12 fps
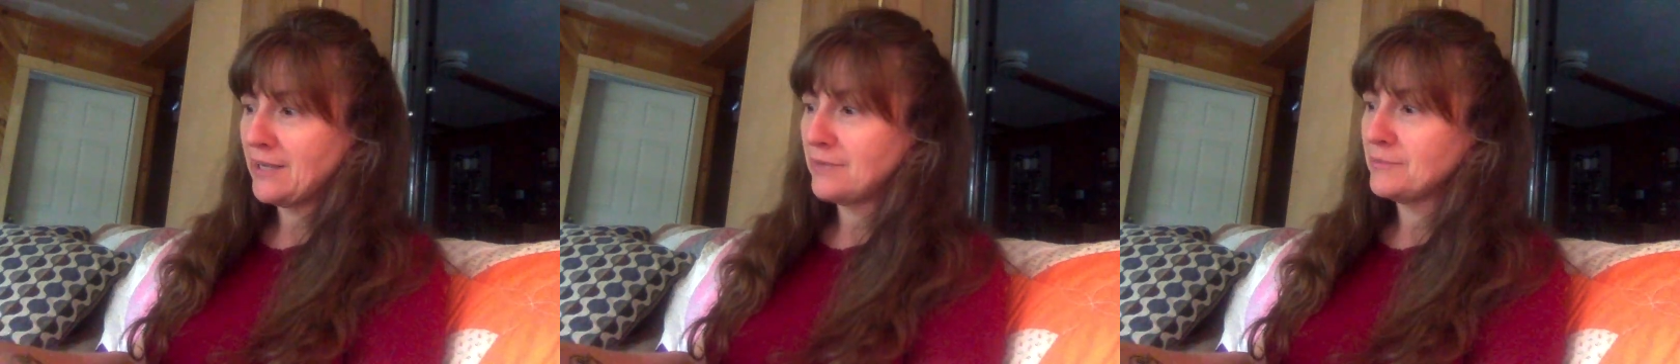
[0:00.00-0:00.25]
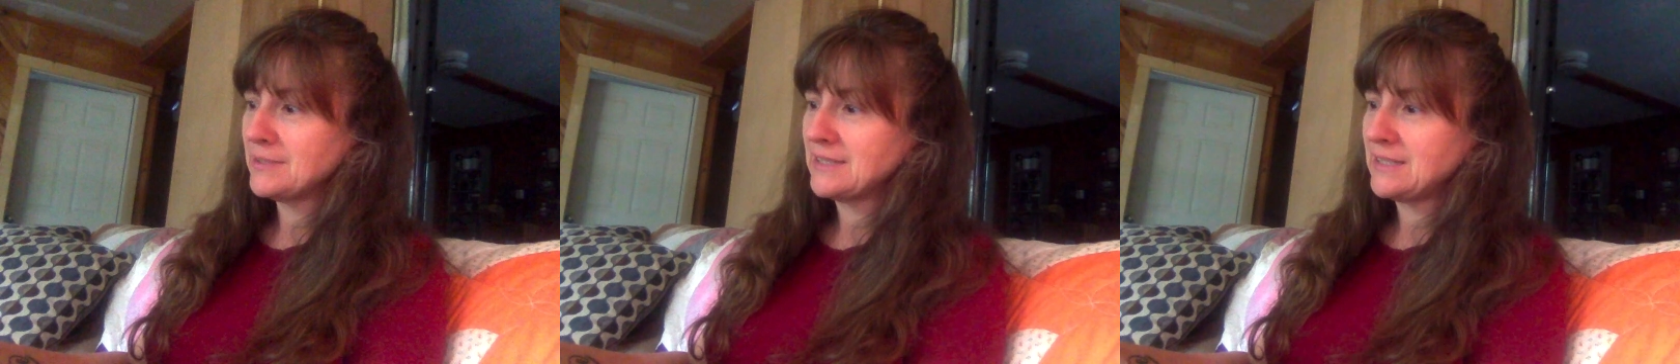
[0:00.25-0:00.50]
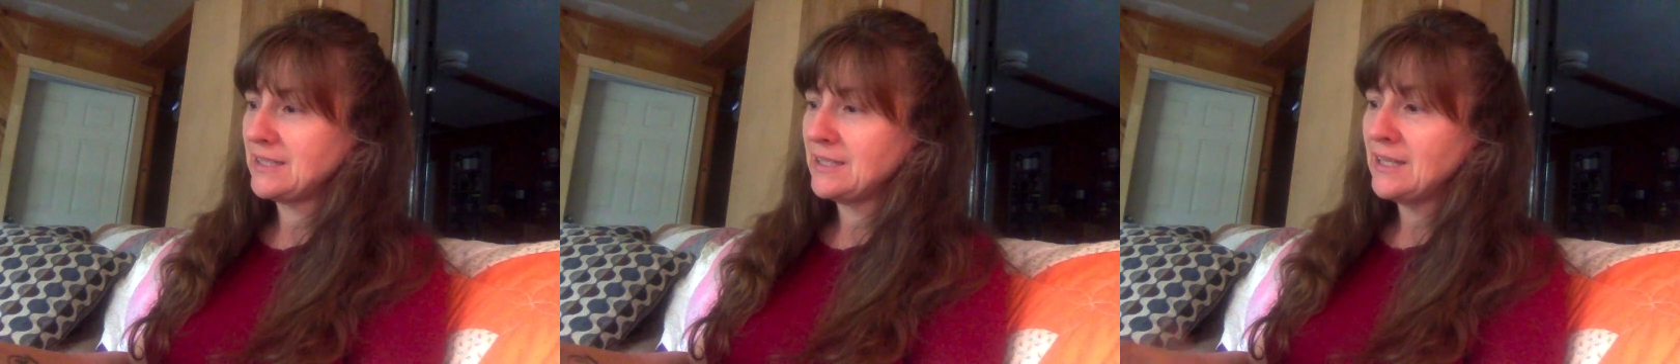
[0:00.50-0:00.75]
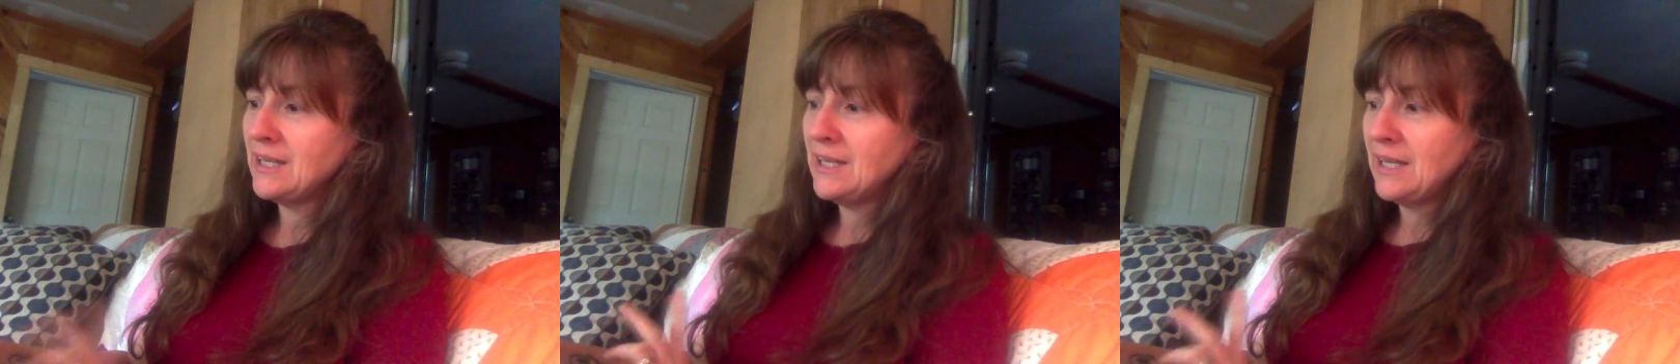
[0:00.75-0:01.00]
It was the
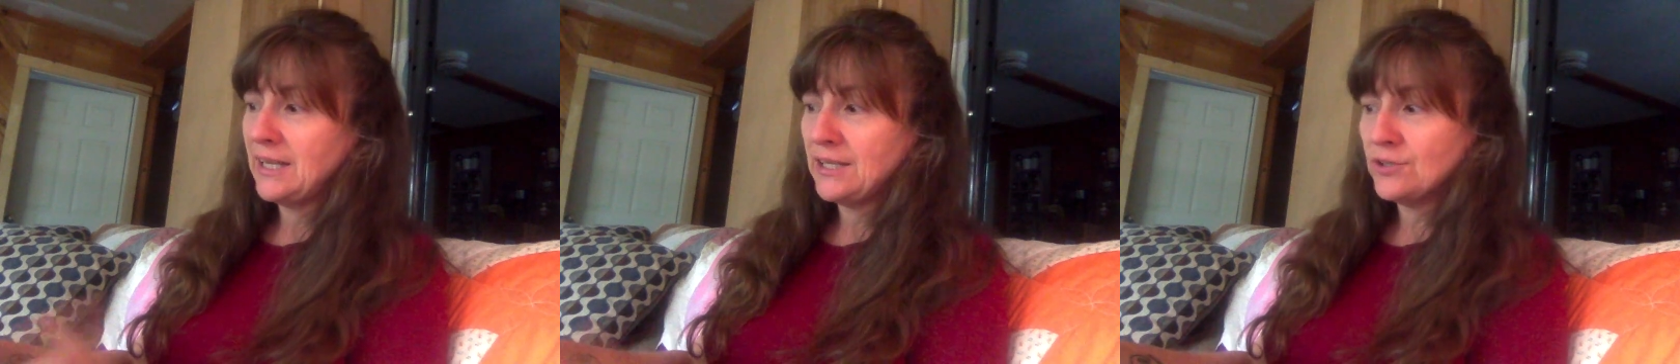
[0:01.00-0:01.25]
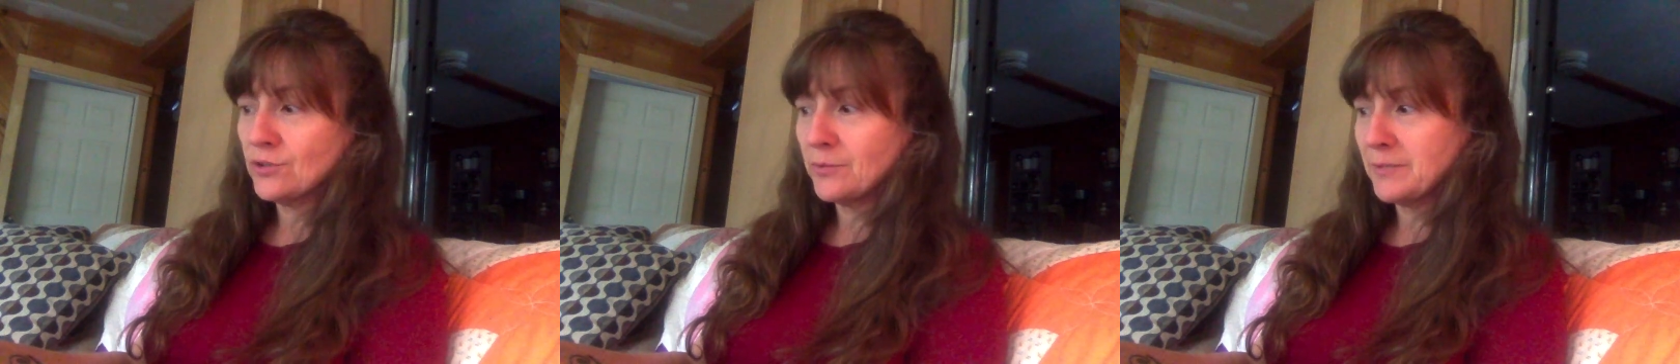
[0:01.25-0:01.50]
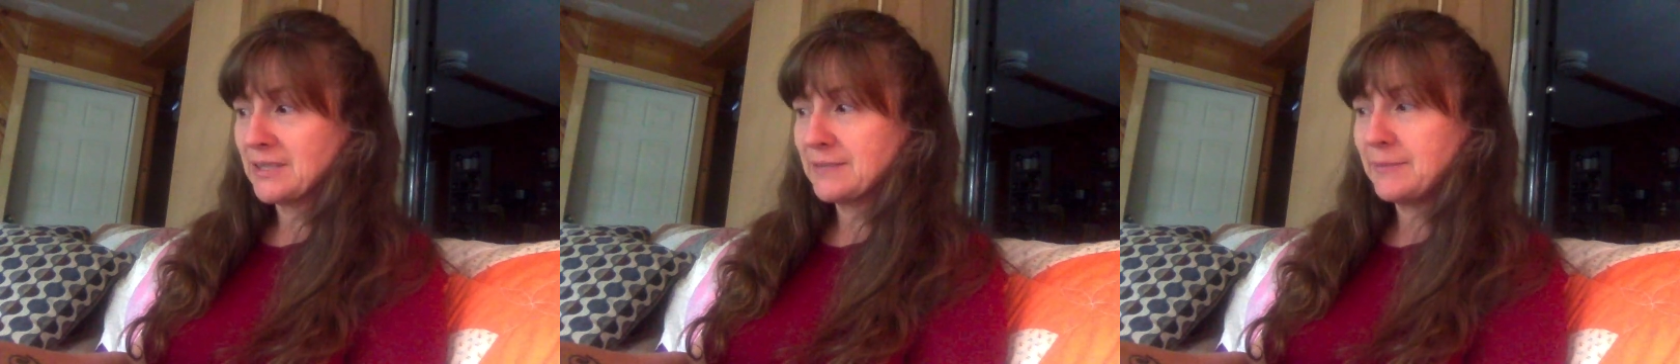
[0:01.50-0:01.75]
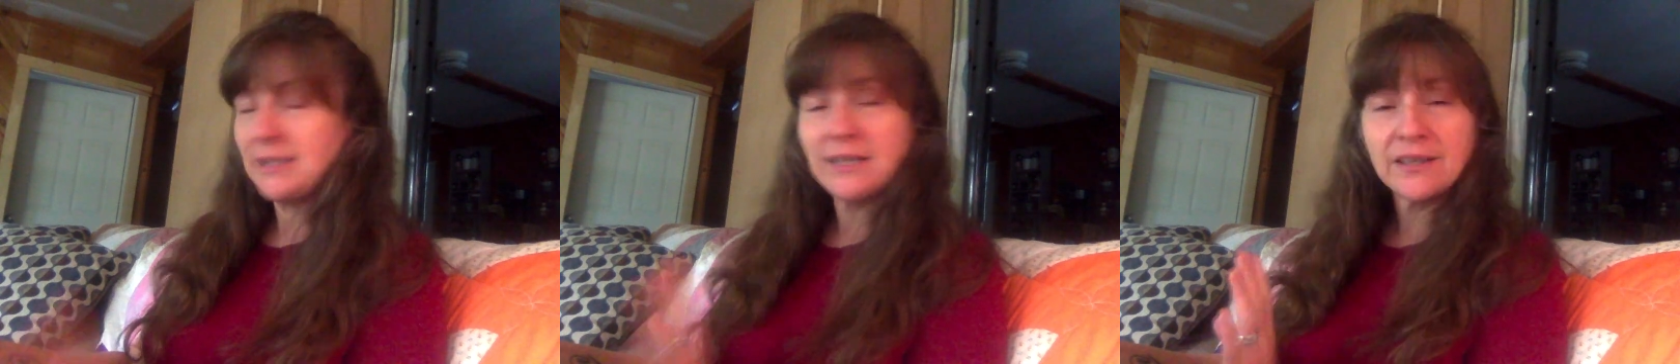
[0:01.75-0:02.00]
Angel Mixed
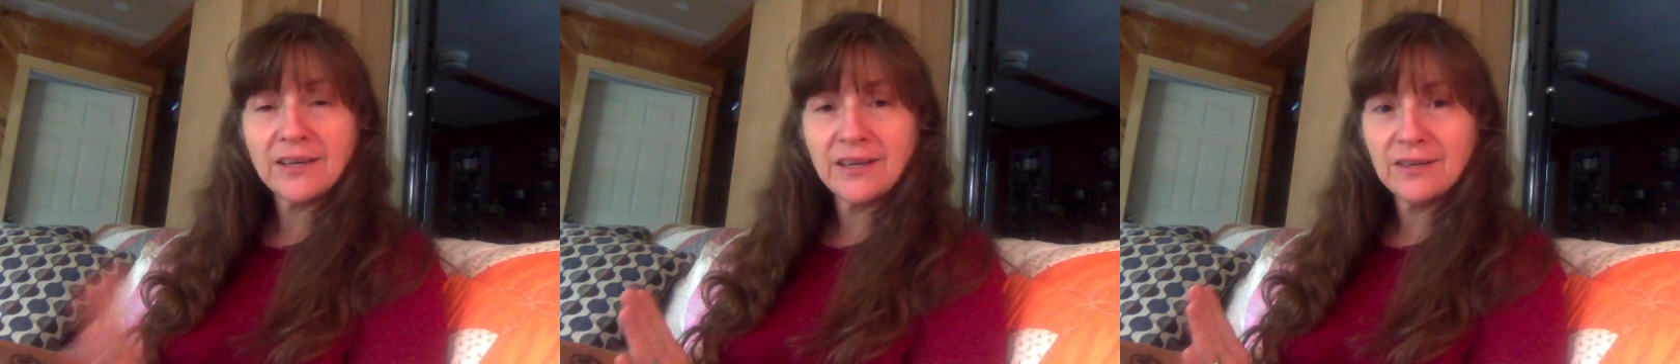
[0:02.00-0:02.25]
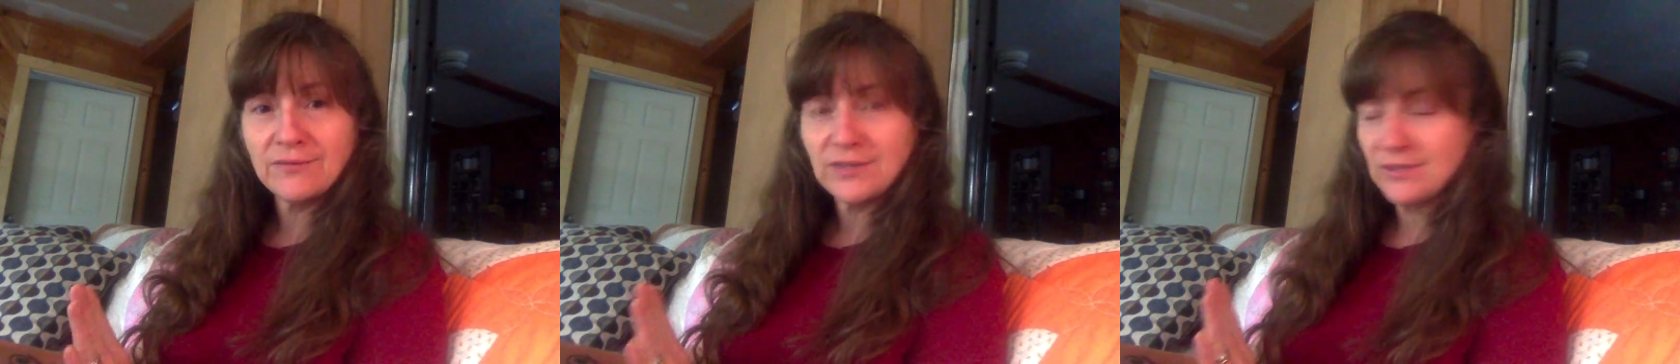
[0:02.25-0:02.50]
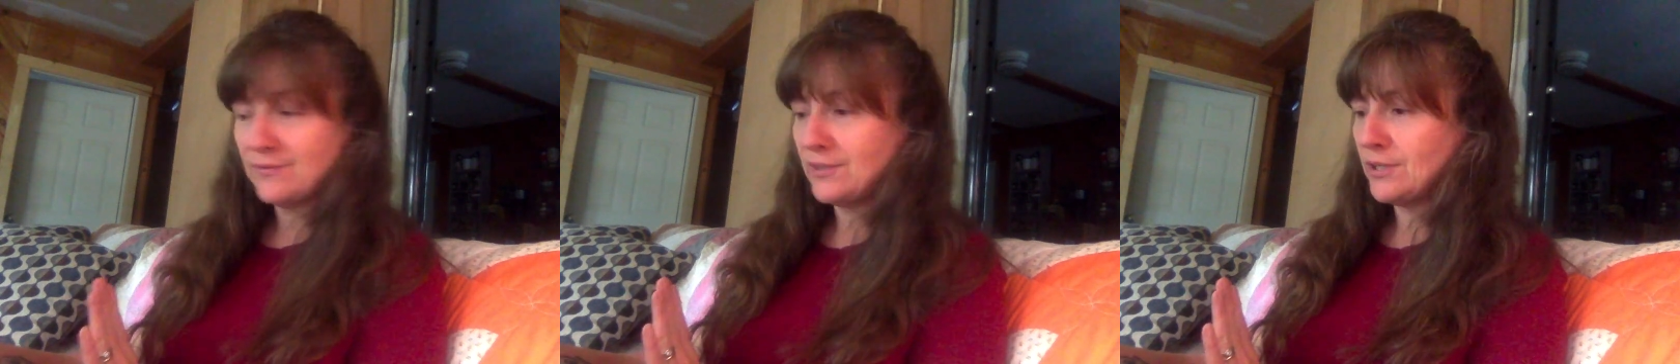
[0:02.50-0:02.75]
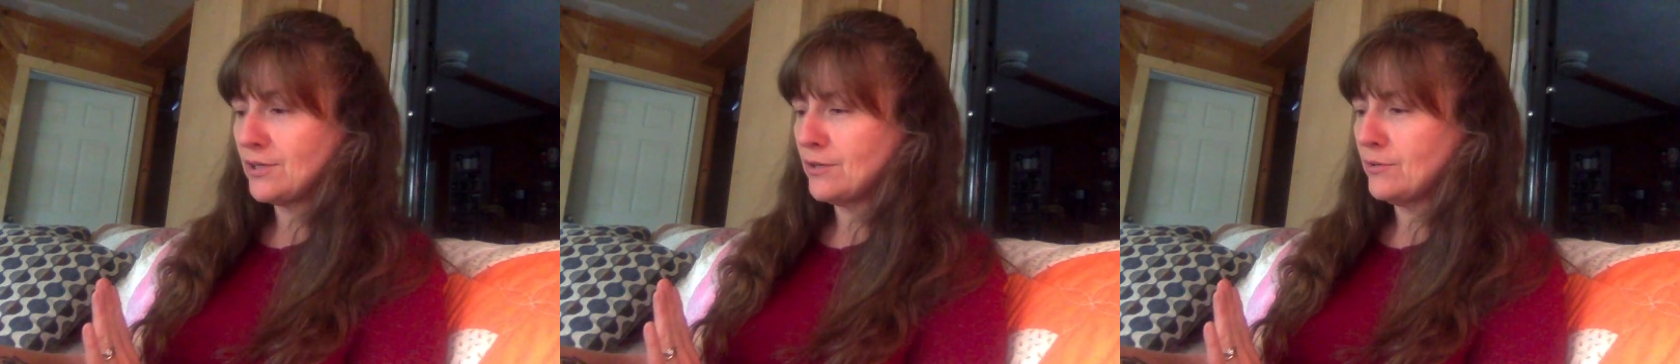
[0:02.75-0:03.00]
Media Canvas
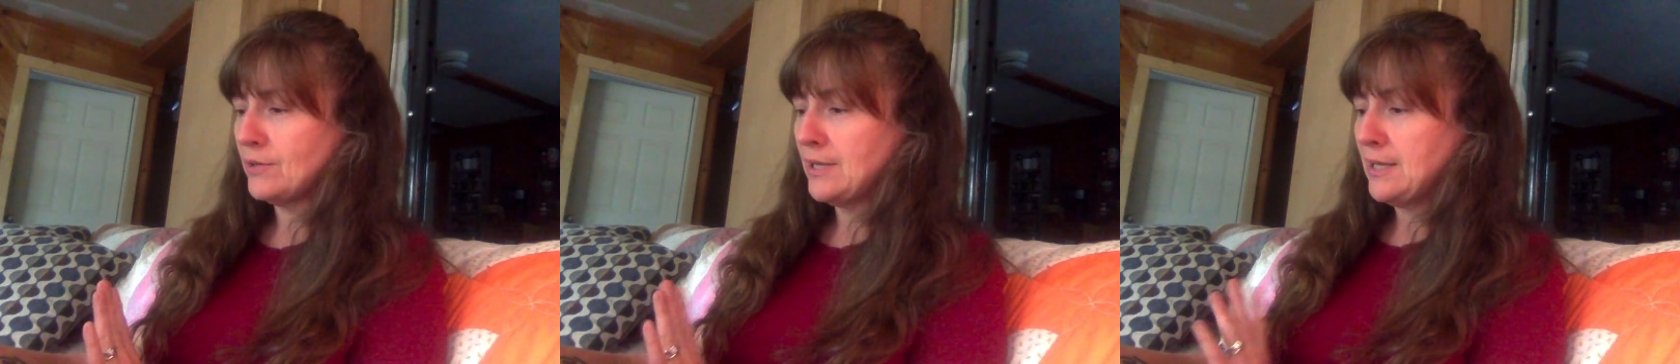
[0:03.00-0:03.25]
video,